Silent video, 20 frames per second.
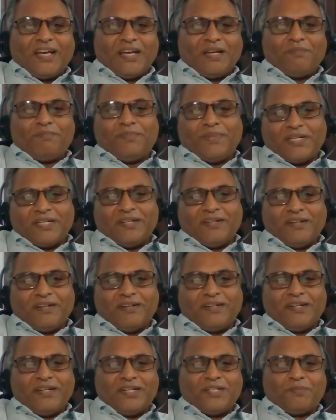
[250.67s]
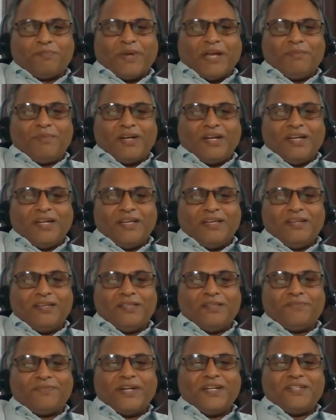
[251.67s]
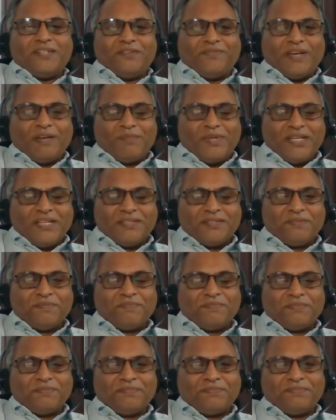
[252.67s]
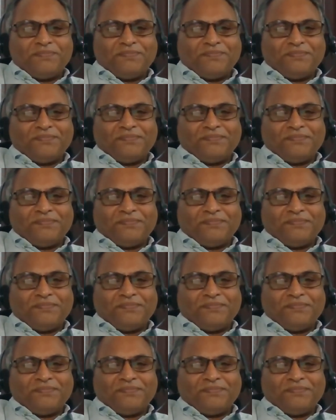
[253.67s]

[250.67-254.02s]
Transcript: but it's primarily the friends and families.